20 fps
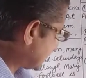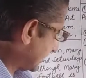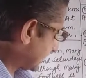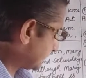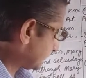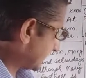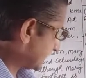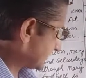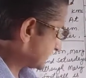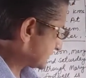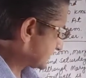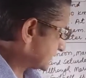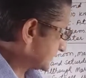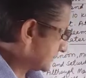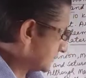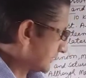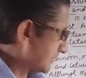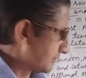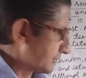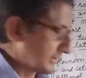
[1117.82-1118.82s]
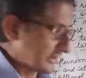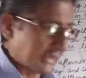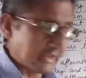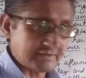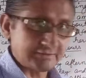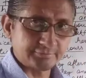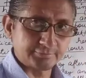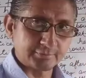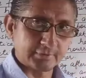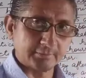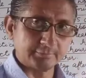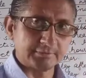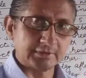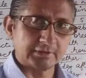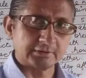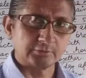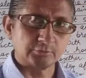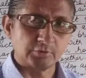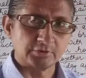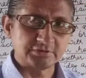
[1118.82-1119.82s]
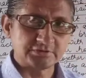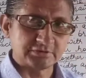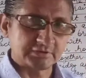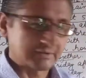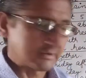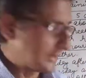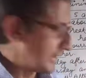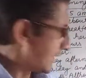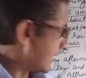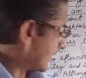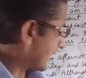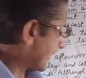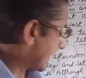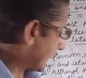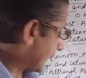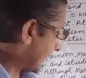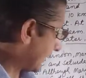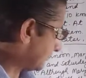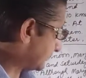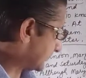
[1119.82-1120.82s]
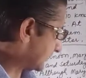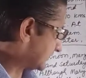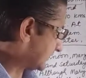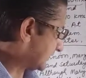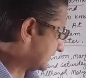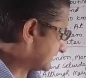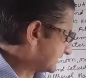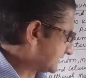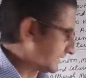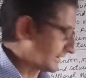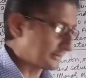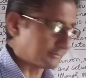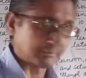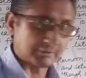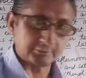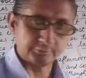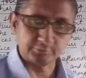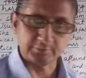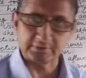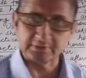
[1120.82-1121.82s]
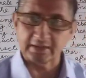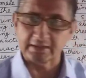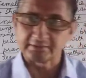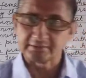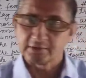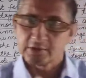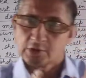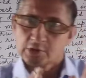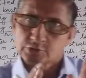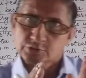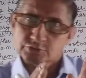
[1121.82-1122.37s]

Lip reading: we write from the question, and after the statement we write so that,